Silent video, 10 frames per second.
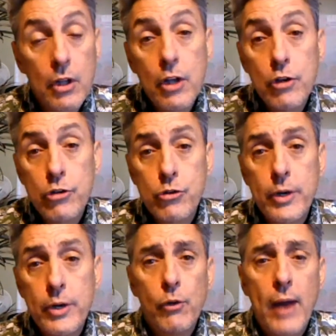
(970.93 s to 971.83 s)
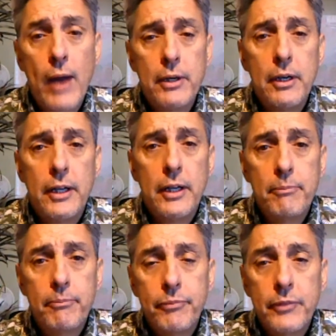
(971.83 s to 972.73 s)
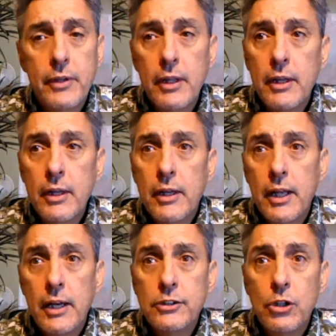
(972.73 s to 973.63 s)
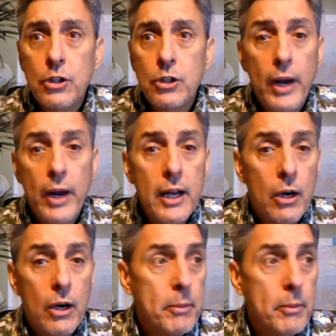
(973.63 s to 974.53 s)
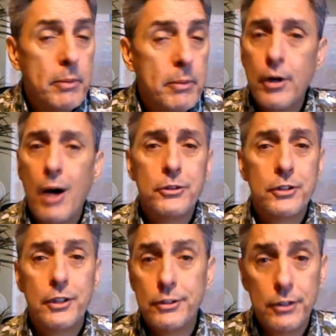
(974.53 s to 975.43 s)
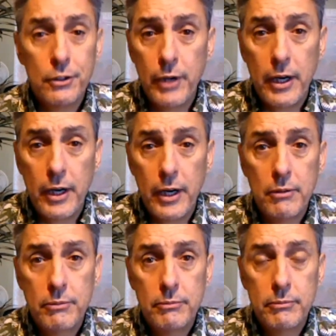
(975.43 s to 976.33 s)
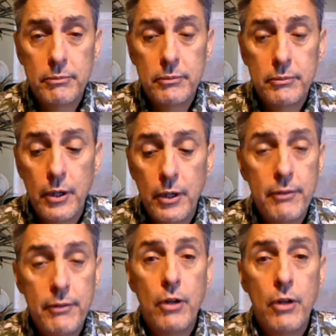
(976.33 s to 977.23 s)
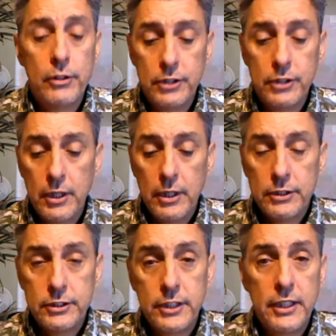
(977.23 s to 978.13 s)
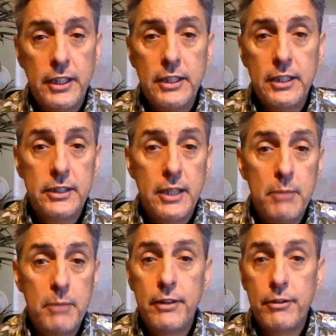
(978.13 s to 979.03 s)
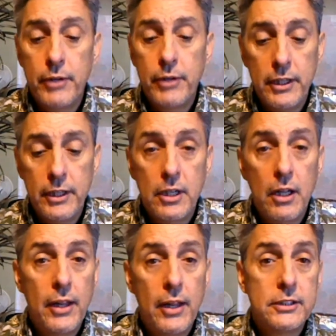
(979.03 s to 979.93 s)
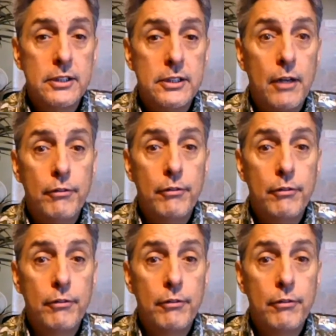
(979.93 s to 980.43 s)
shrinking rapidly. And so radio, I mean, people are always going to listen to the radio. Even though there's CDs and MP3s and all that stuff,